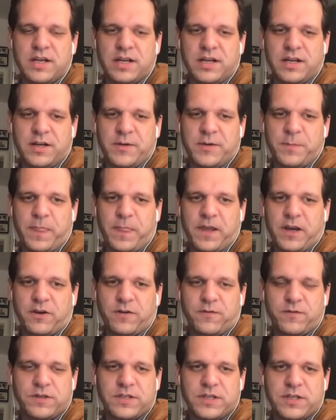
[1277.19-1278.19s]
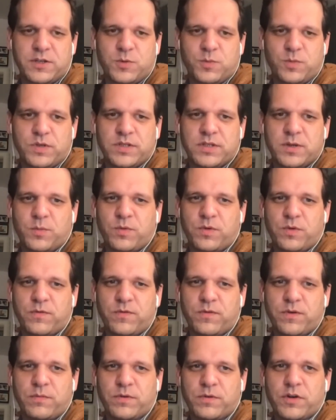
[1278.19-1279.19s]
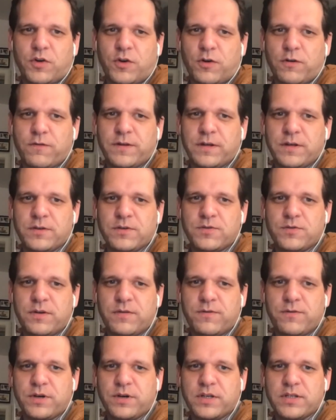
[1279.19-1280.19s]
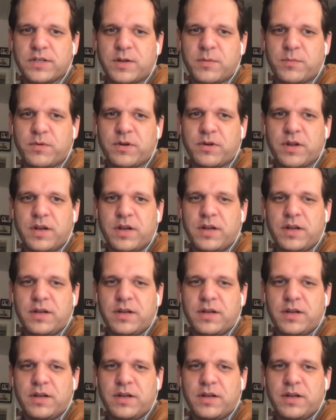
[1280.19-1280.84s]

a conversation with someone from the golf industry, for example,